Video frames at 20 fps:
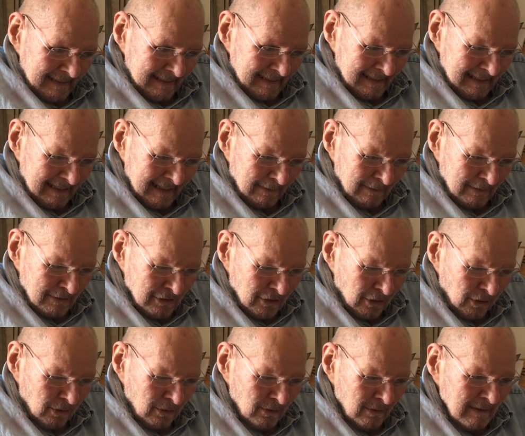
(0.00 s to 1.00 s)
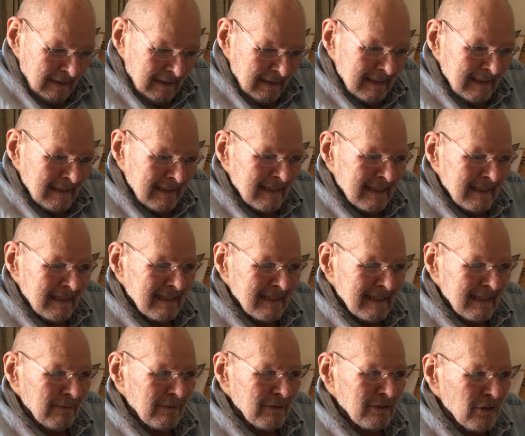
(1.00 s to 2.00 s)
see, there was no
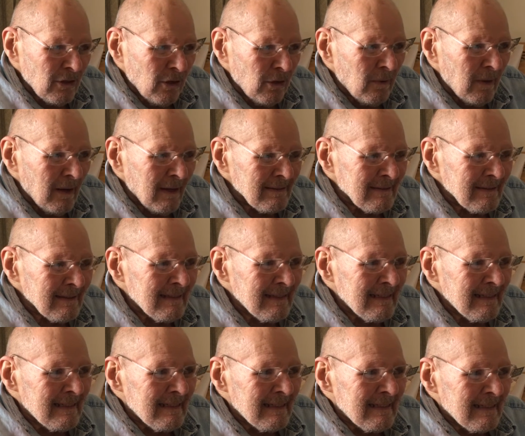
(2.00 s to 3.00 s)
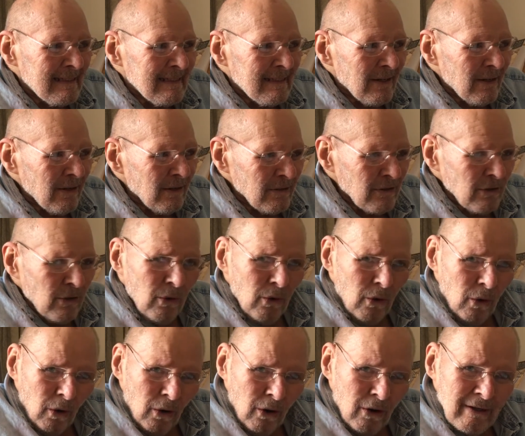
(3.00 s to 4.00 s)
one or no
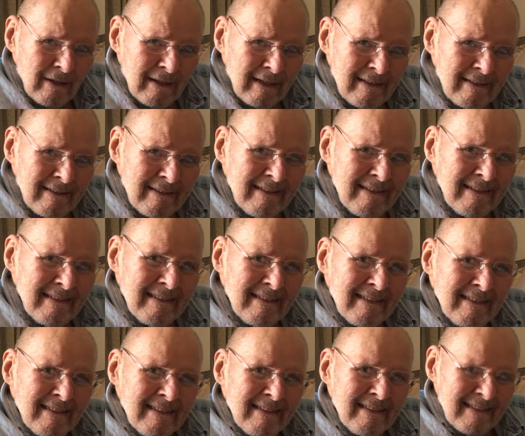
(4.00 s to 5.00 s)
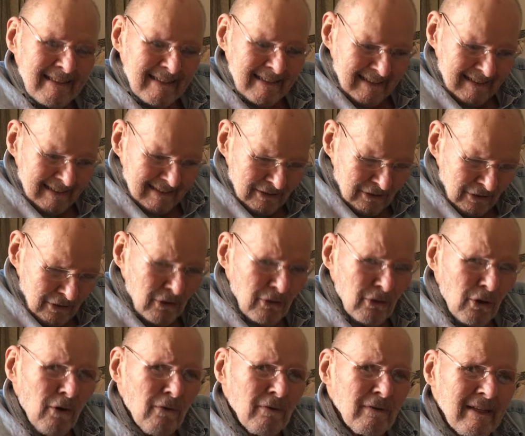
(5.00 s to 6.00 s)
organ to
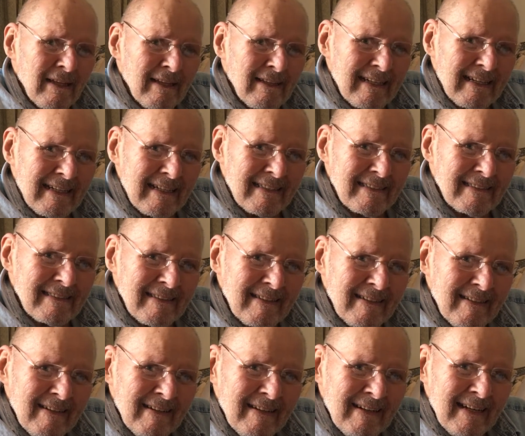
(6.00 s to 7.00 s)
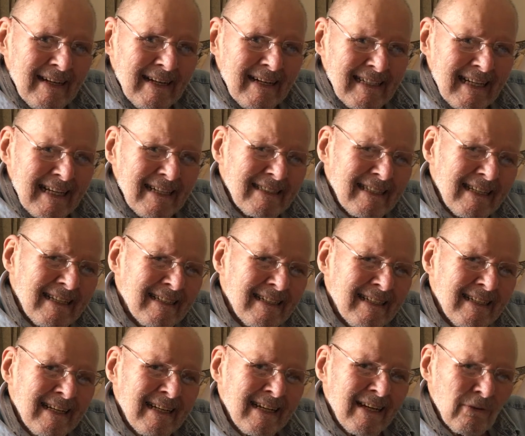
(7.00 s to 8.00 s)
look over the things. I said,
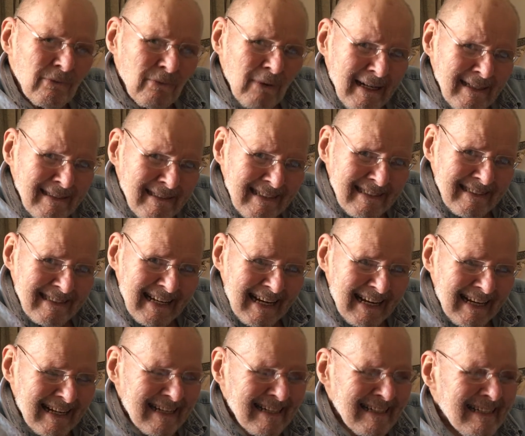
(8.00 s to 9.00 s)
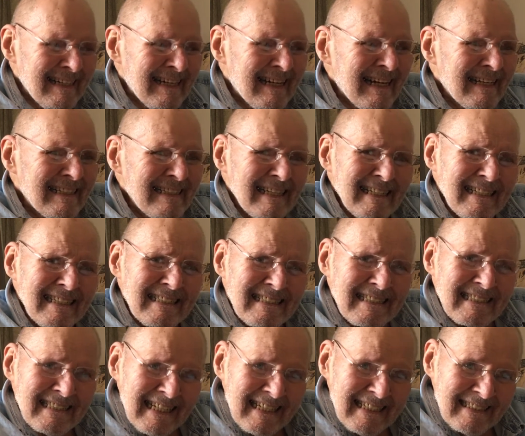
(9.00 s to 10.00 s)
write the thing, let it
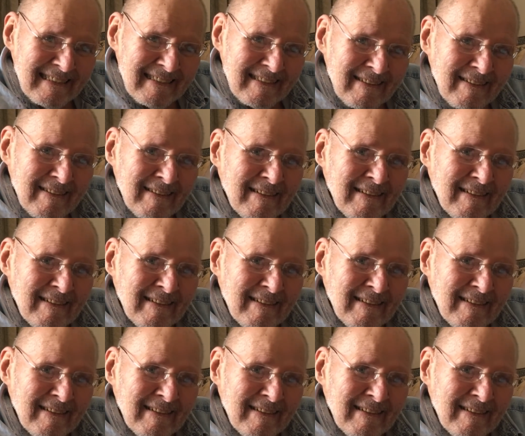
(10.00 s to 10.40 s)
sit